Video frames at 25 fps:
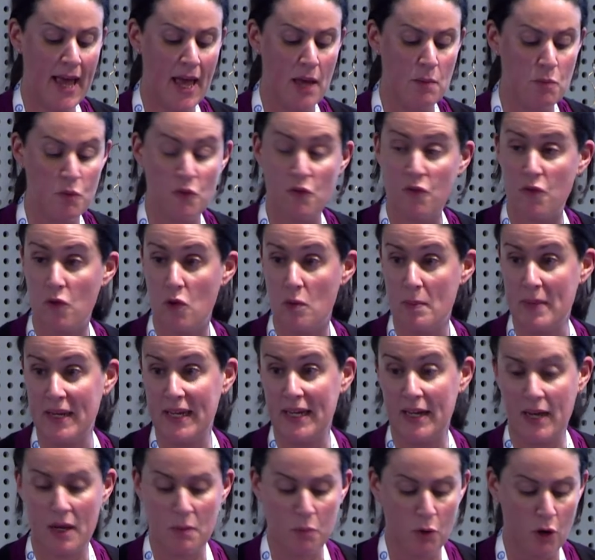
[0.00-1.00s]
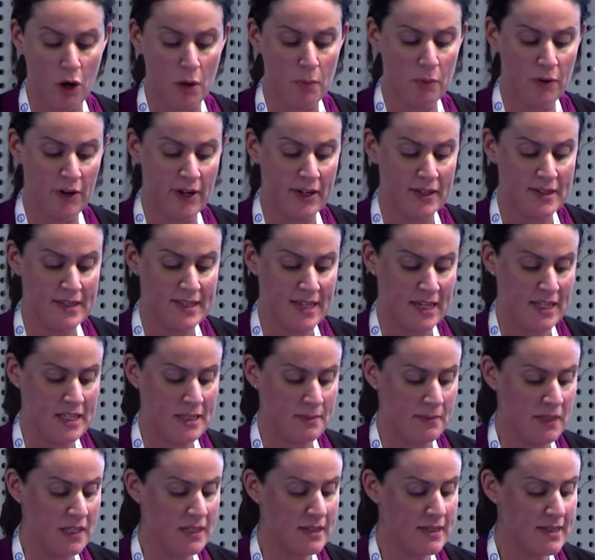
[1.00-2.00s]
and performing appropriate
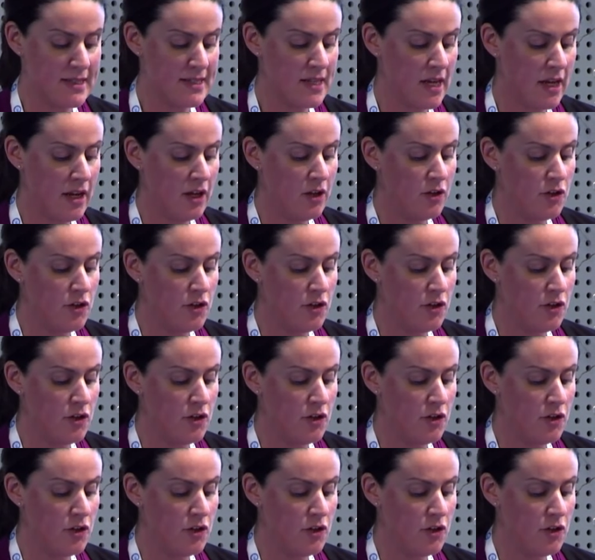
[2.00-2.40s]
assessments,